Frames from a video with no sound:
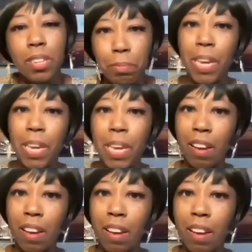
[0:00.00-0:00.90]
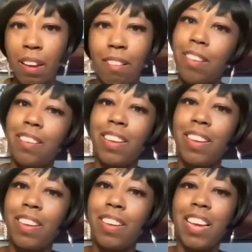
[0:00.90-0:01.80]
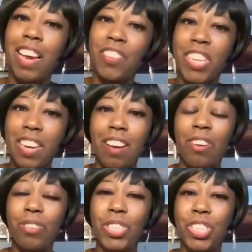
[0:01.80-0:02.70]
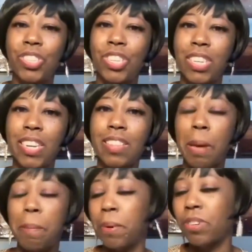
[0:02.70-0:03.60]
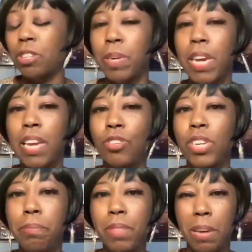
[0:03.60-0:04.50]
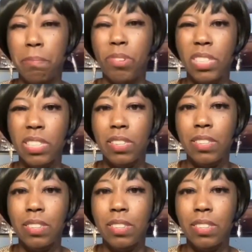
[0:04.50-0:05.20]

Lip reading: BBL and everything else to get that person, but can you keep that person?